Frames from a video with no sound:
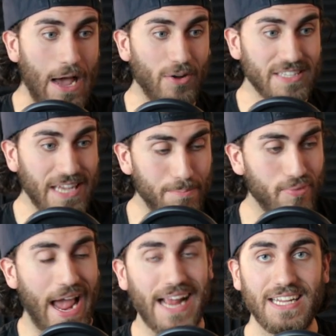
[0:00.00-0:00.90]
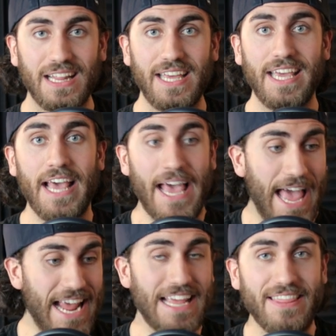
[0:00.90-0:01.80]
Now it's like practically
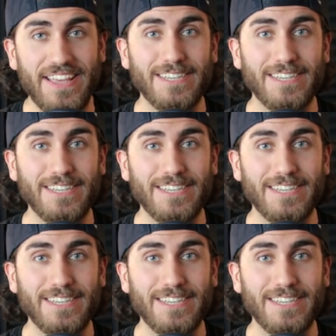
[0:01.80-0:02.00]
in